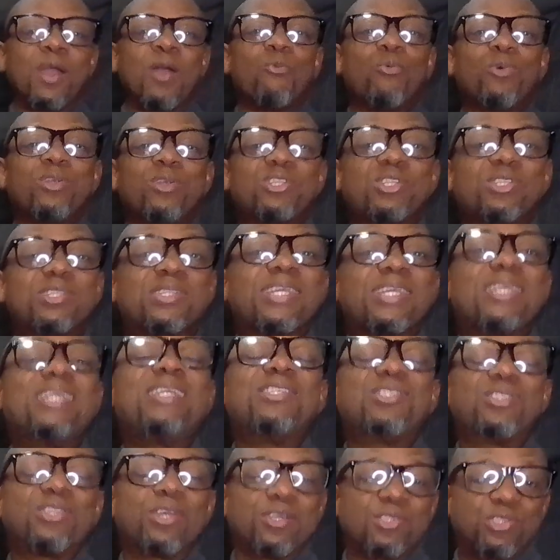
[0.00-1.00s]
which
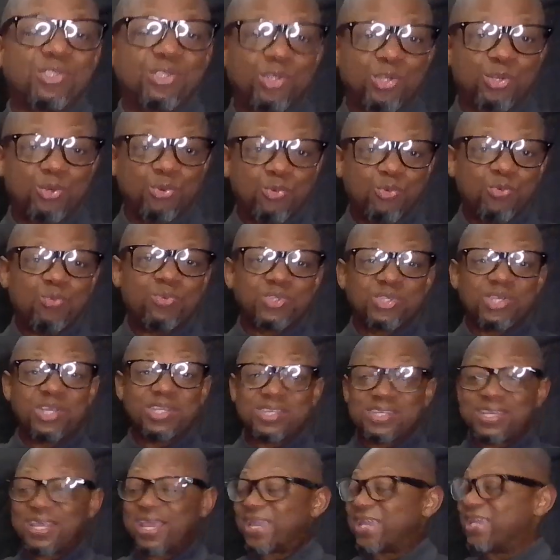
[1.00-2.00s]
leads us to
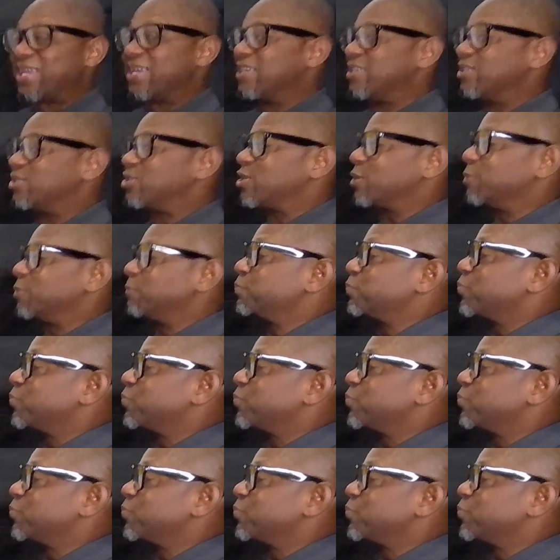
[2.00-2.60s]
today's